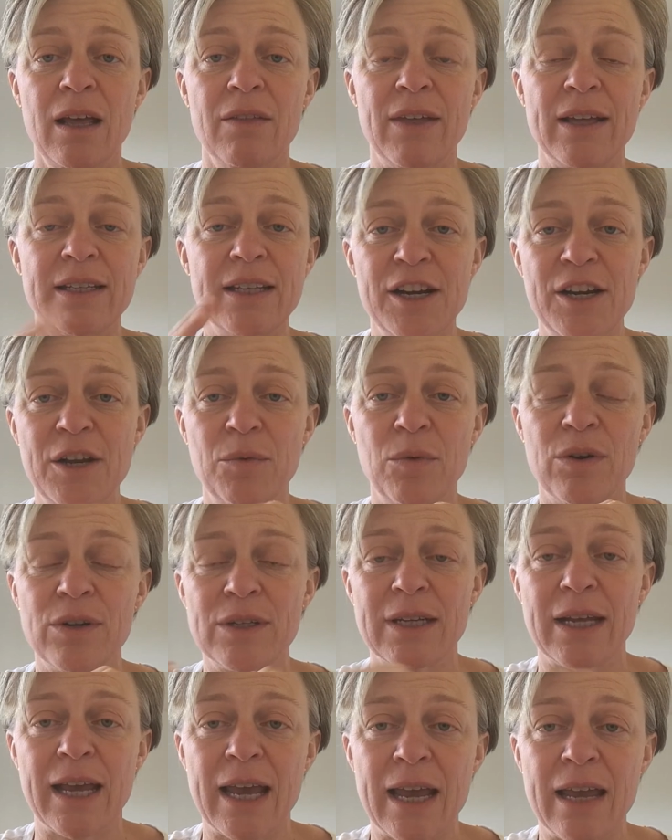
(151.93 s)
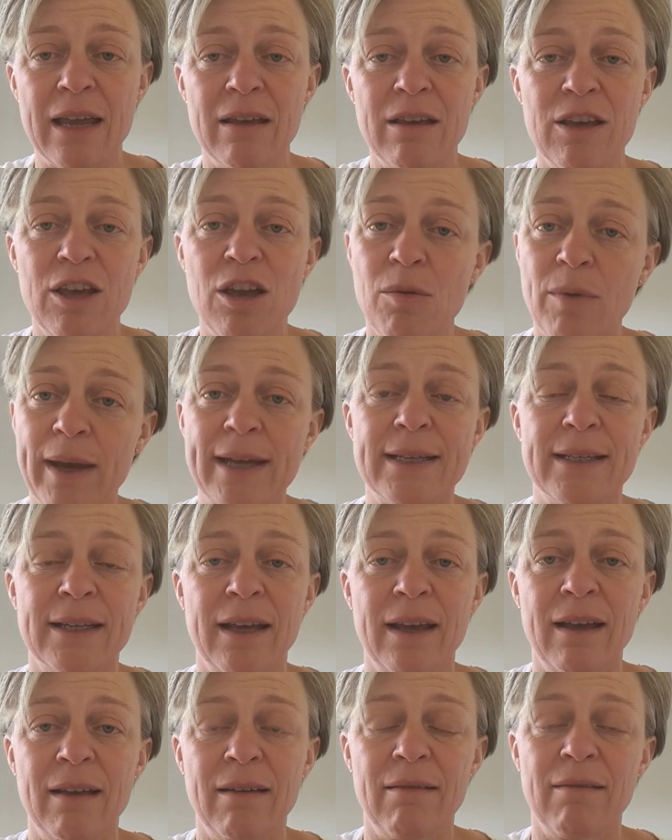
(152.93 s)
They tell you what to eat, you eat
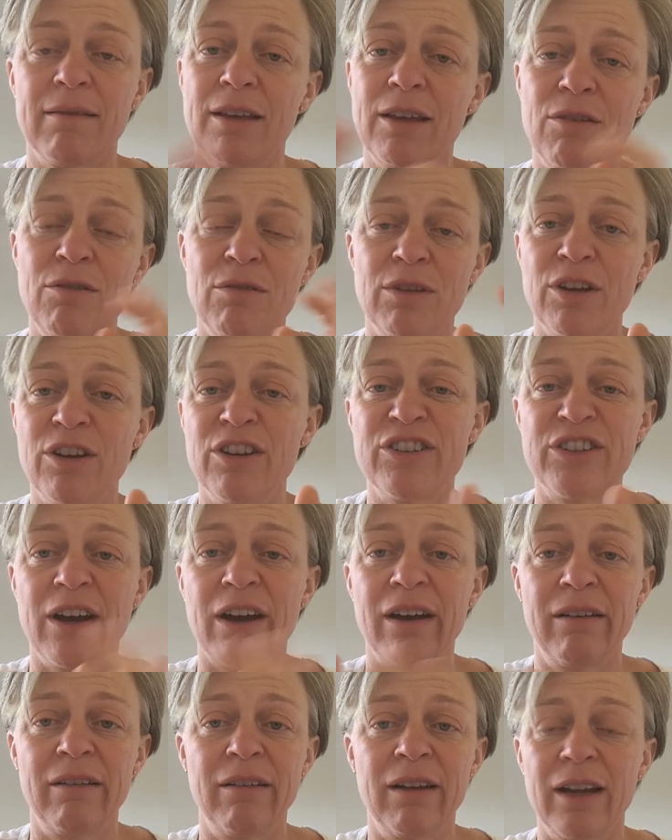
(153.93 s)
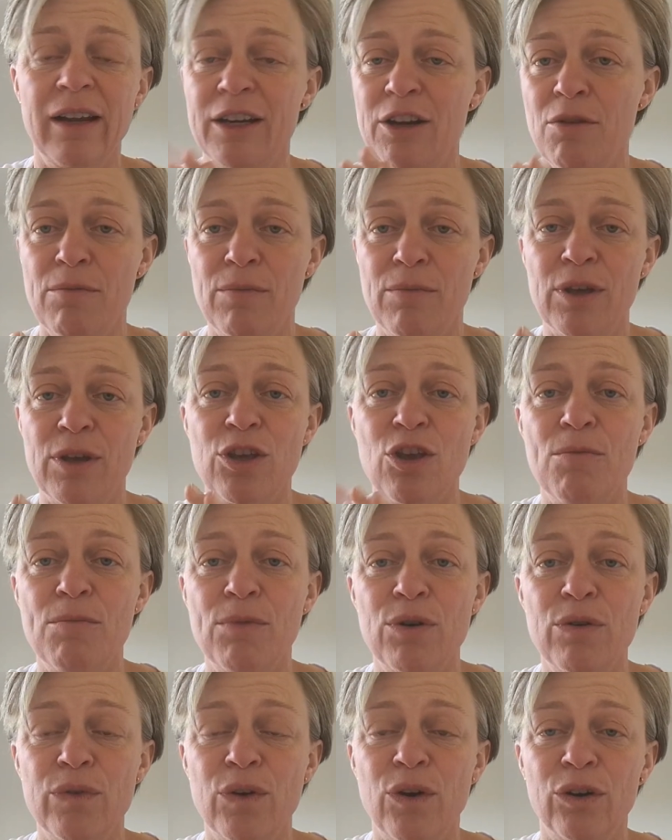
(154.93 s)
it, you're done, and you
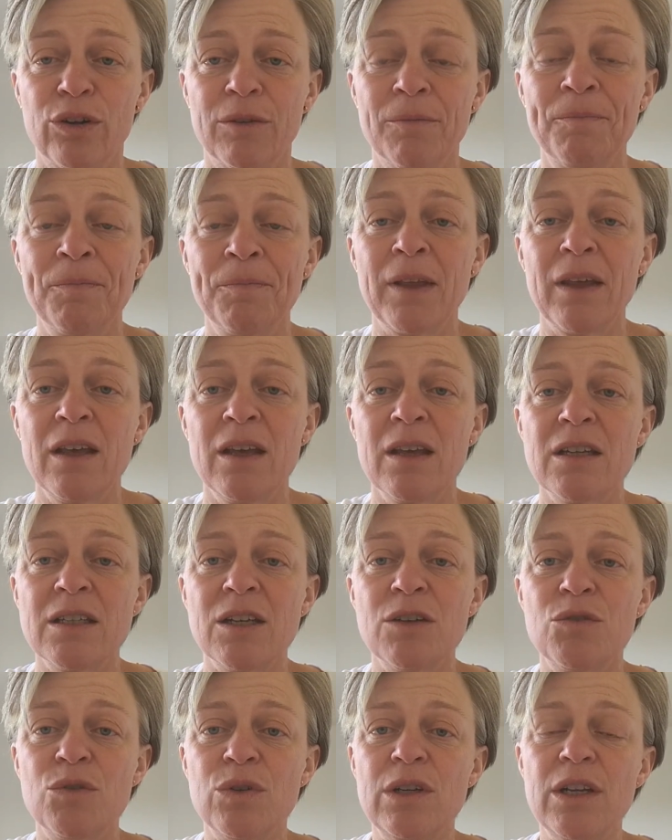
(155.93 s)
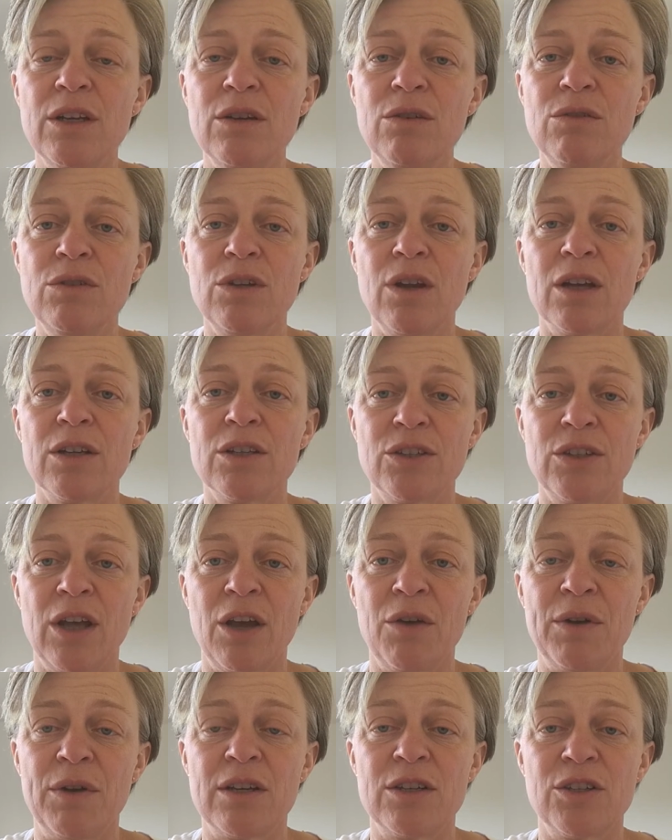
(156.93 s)
move on. So to lose a
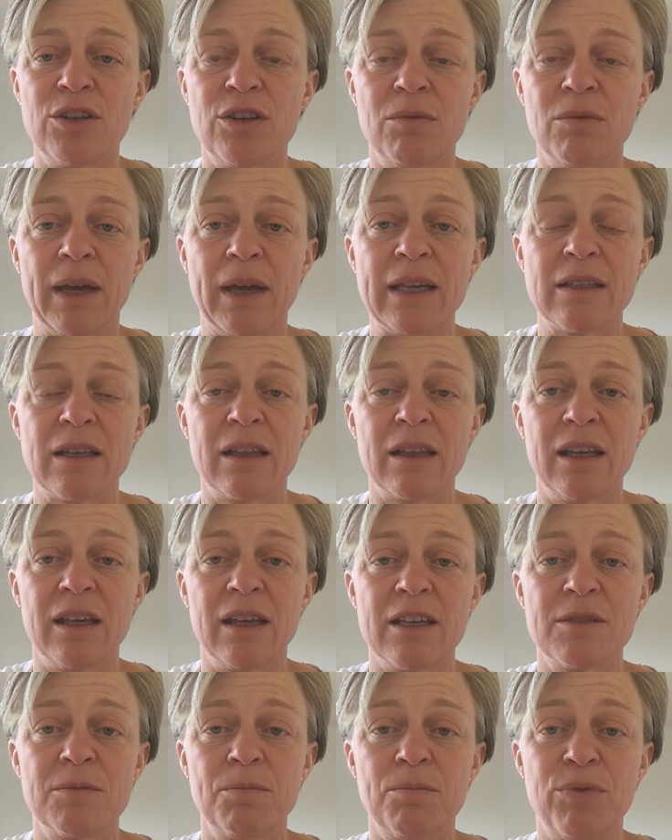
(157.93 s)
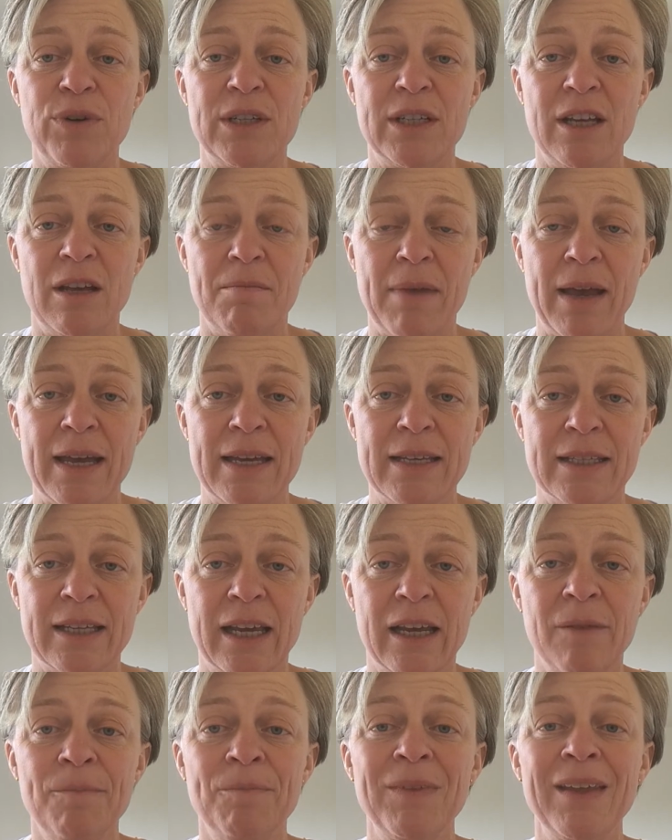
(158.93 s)
stone in 2 weeks, I think is pretty
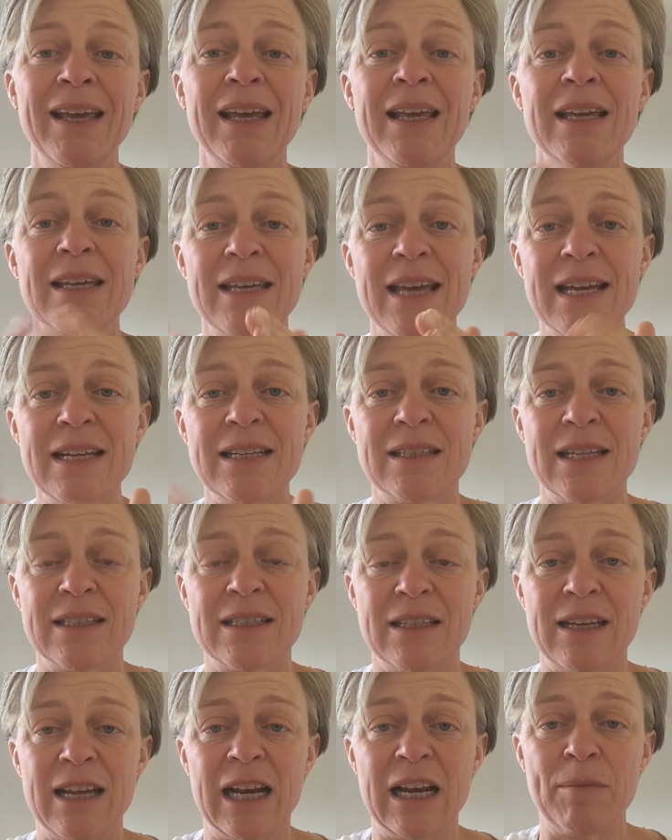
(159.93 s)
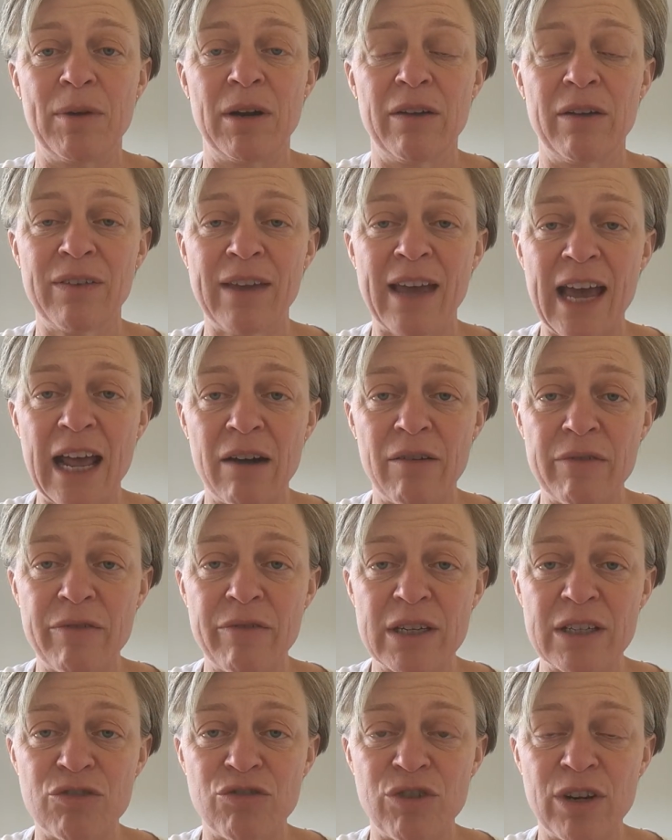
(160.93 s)
amazing. Yes, there's an element of calorie
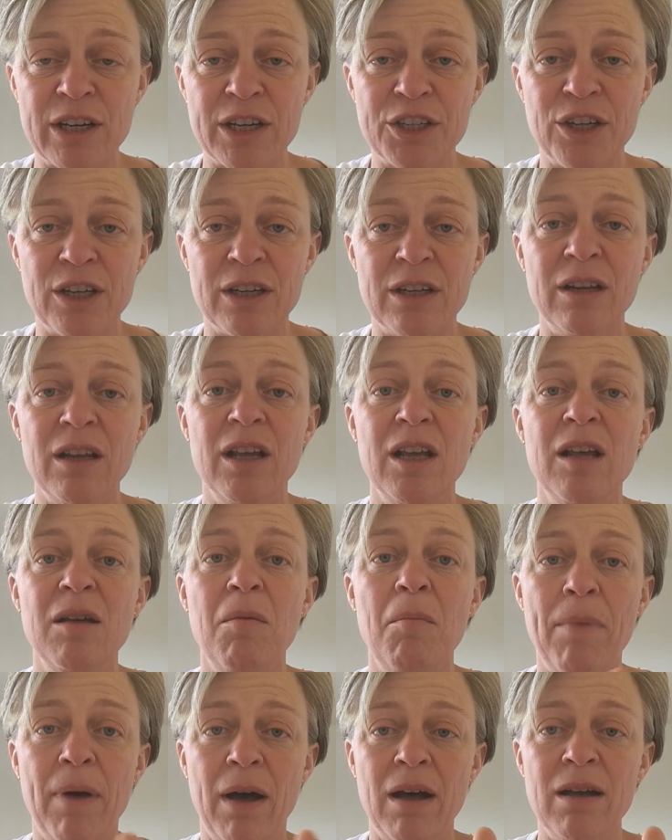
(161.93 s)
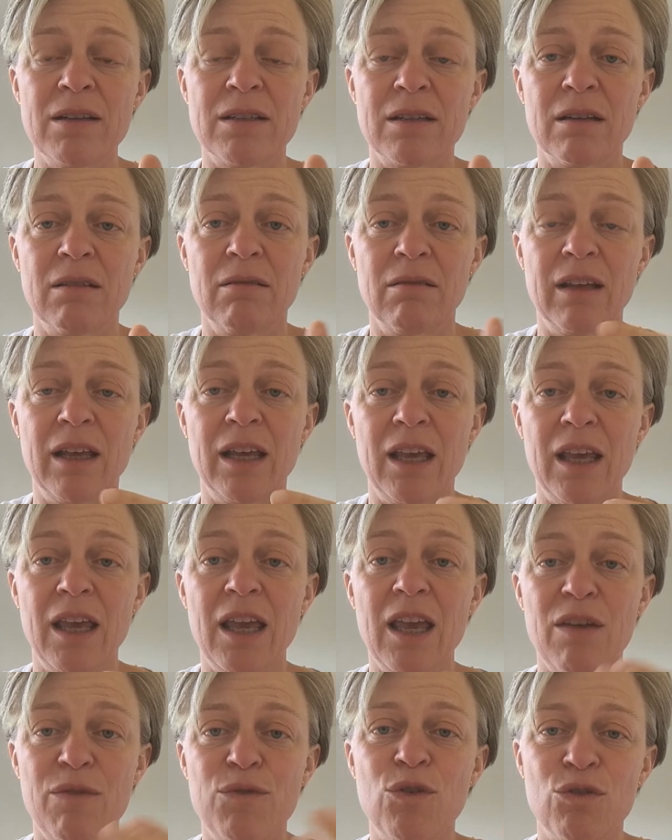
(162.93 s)
restriction, but
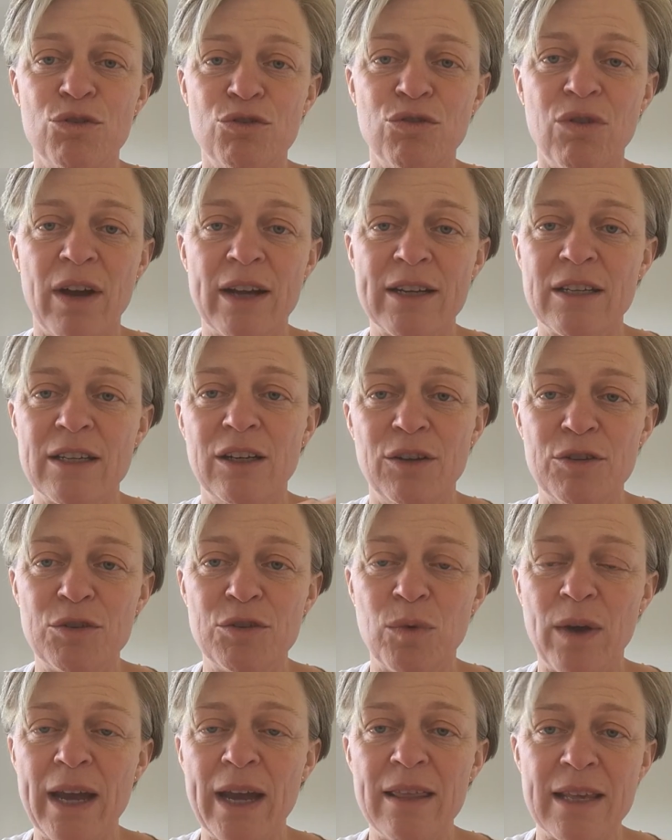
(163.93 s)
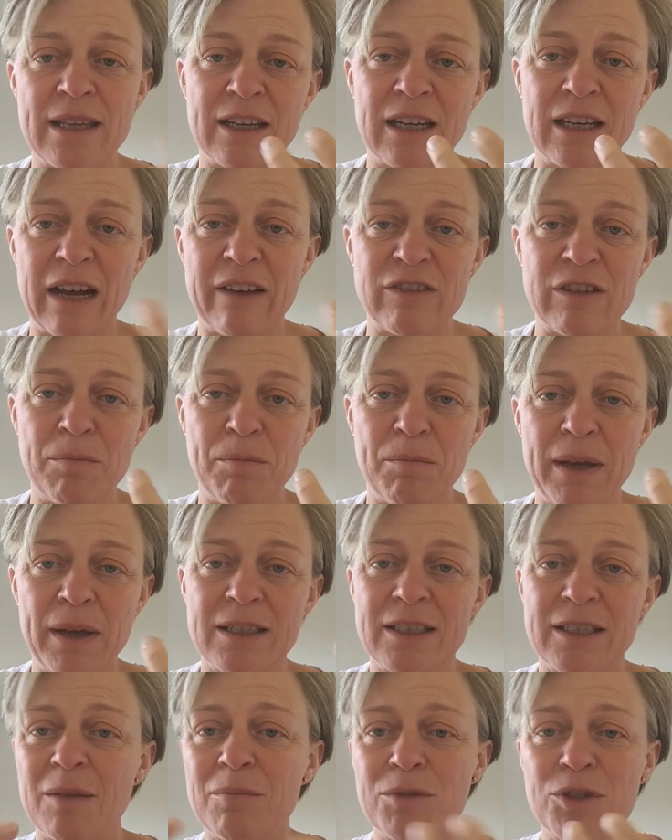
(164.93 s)
if you're trying to lose weight, there's going to have to be
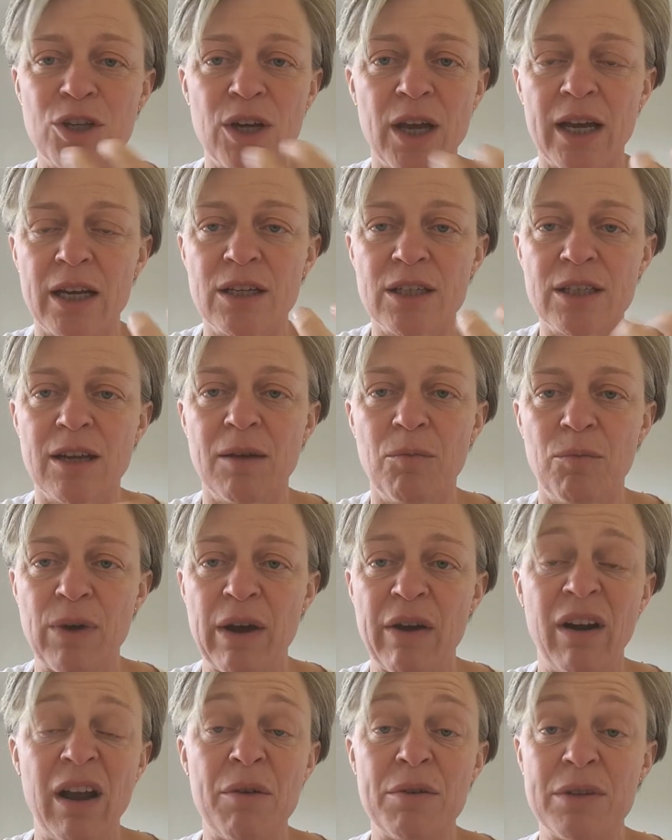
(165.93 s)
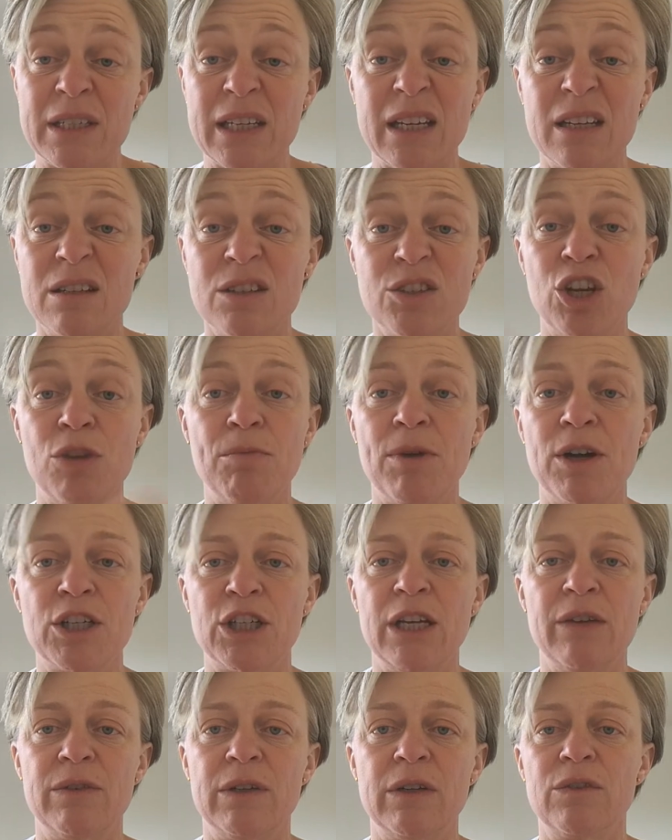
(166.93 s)
some change somewhere, and I was eating too
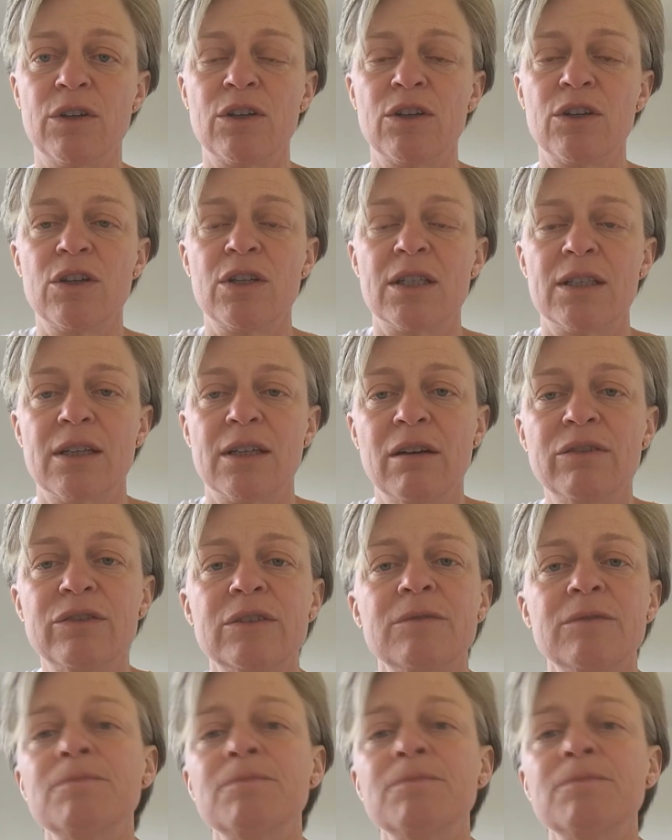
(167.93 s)
much even of the good stuff.